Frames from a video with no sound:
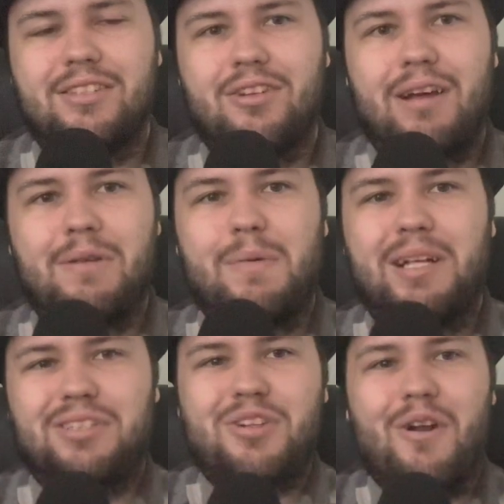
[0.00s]
so that way we
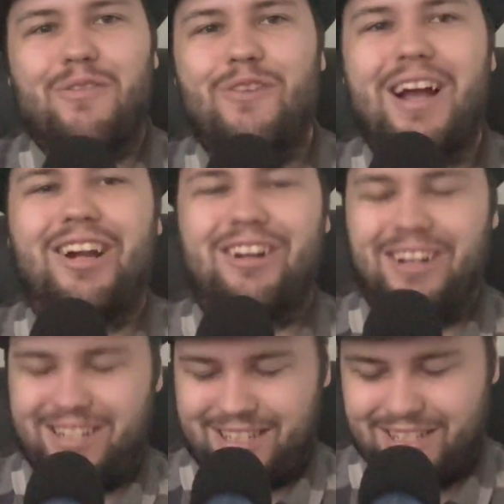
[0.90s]
can start a
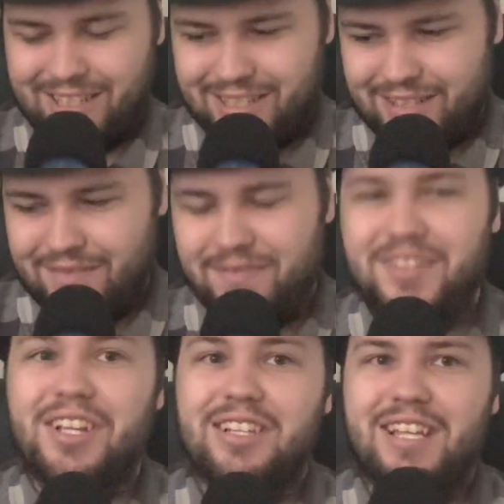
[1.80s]
fire.
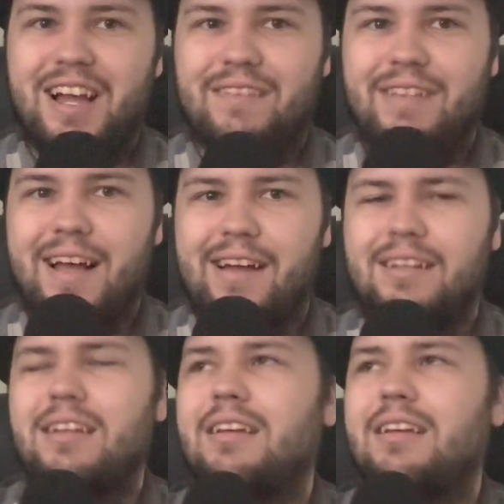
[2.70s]
Good to have that.